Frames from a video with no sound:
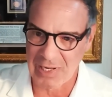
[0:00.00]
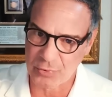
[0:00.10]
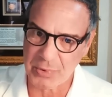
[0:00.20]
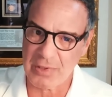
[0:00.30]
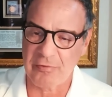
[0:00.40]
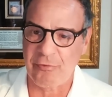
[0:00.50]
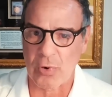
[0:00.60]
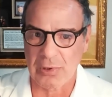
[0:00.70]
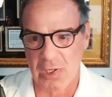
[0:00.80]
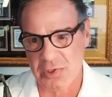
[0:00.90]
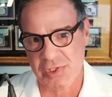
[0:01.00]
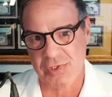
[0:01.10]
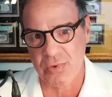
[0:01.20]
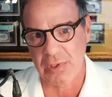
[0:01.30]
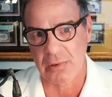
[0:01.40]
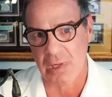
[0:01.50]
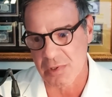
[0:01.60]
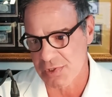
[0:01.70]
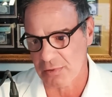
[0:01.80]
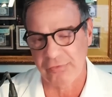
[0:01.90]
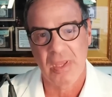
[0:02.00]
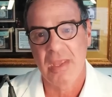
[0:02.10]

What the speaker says: 3 of the 4 largest nuclear arsenals.